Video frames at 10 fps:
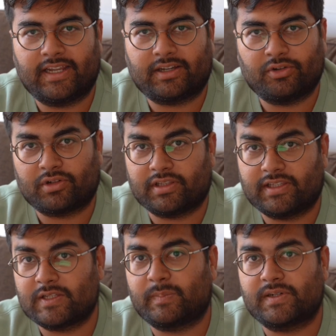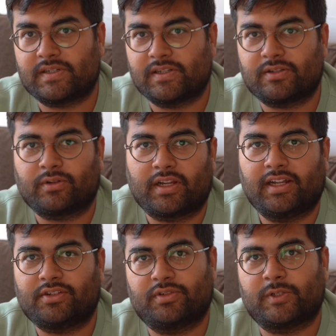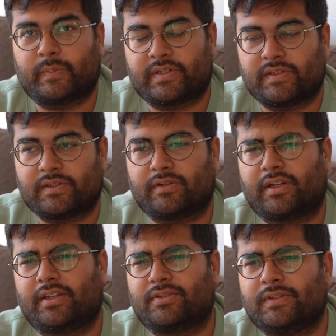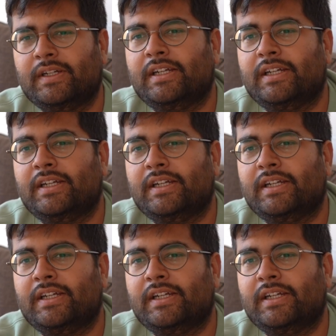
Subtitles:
like, look, this person is looking at you, this person is looking at you.